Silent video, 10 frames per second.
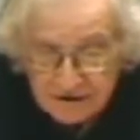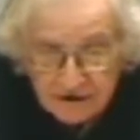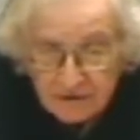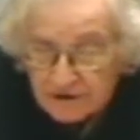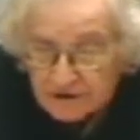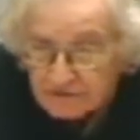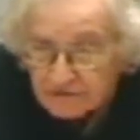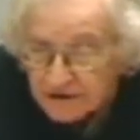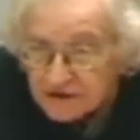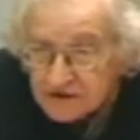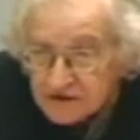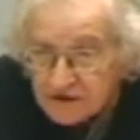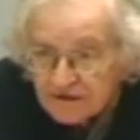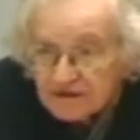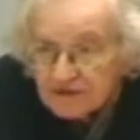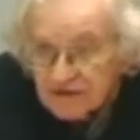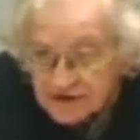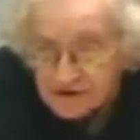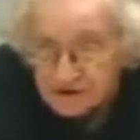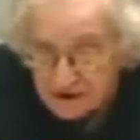here we reach the
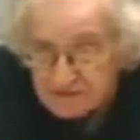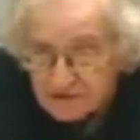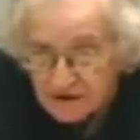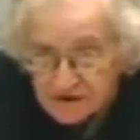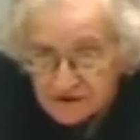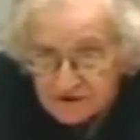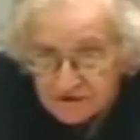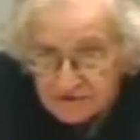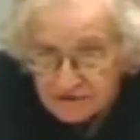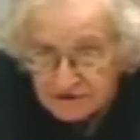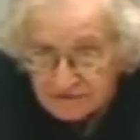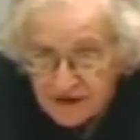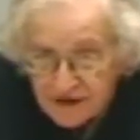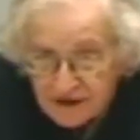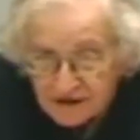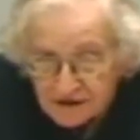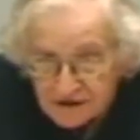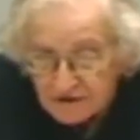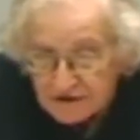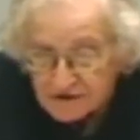deep question of a
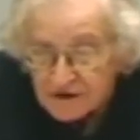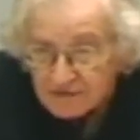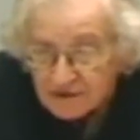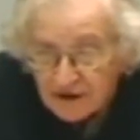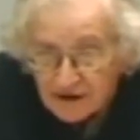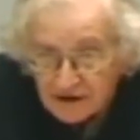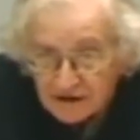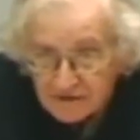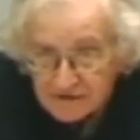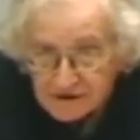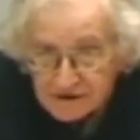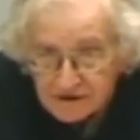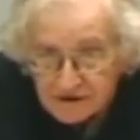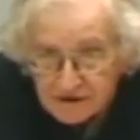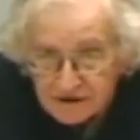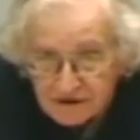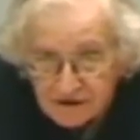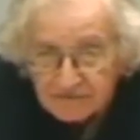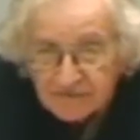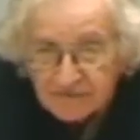serious democratic deficit.
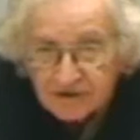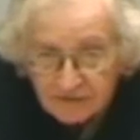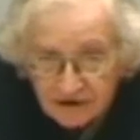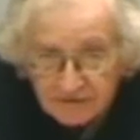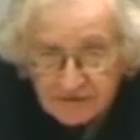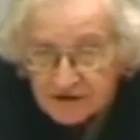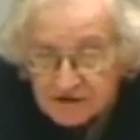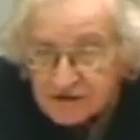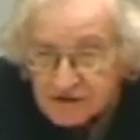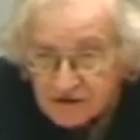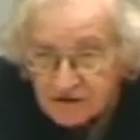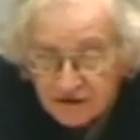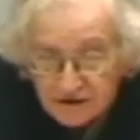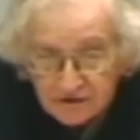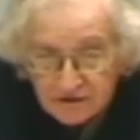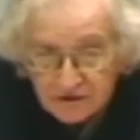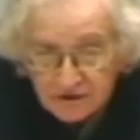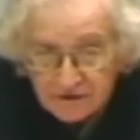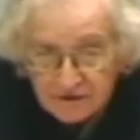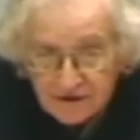Public opinion is essentially
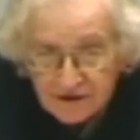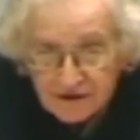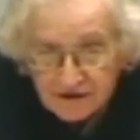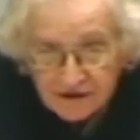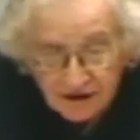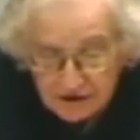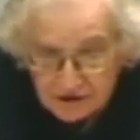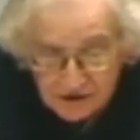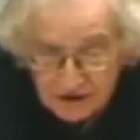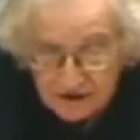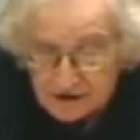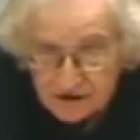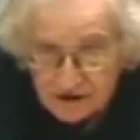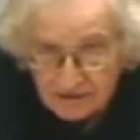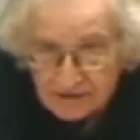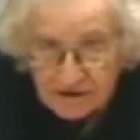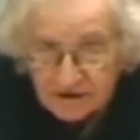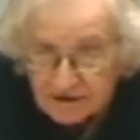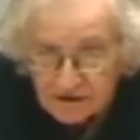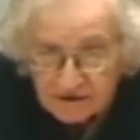ignored, not just on this
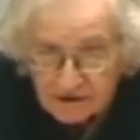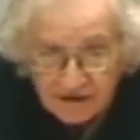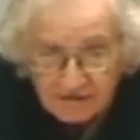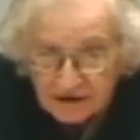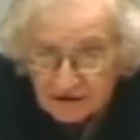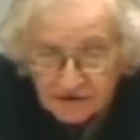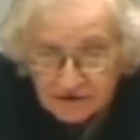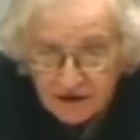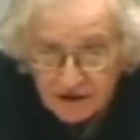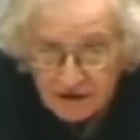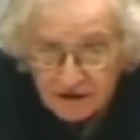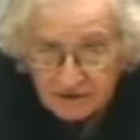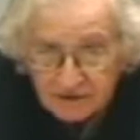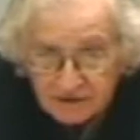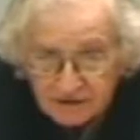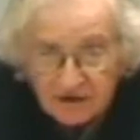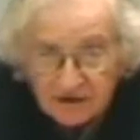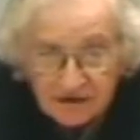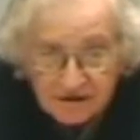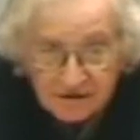topic, on topic after topic,
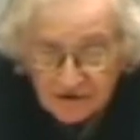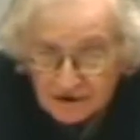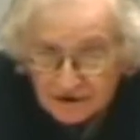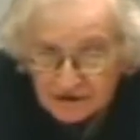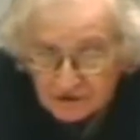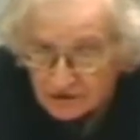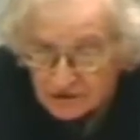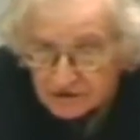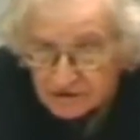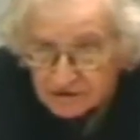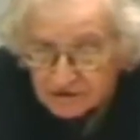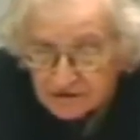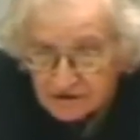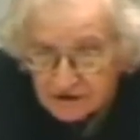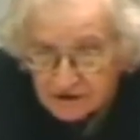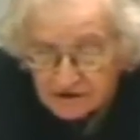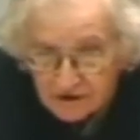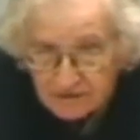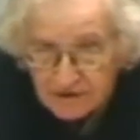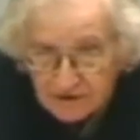including things very crucial
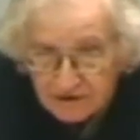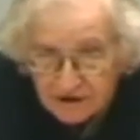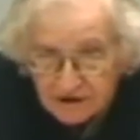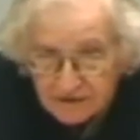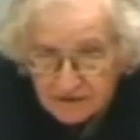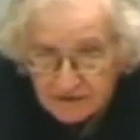to the public,